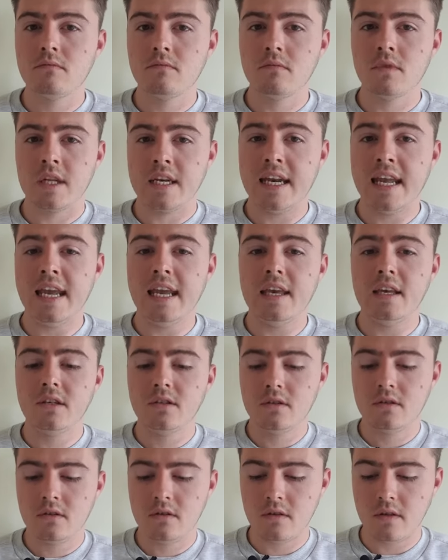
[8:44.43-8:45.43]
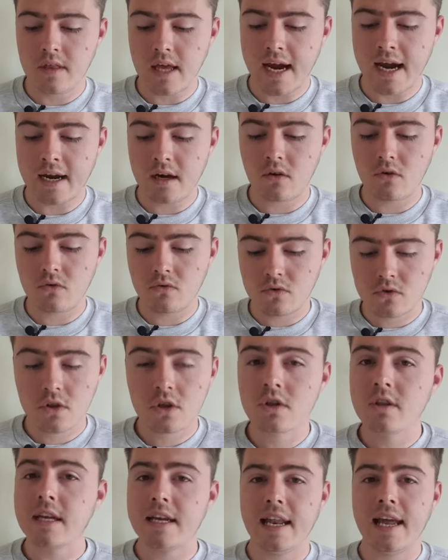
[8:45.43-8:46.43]
the knees, the ankles,
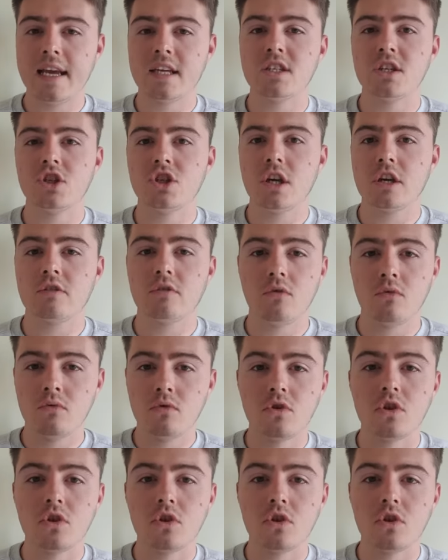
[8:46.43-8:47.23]
the legs in general,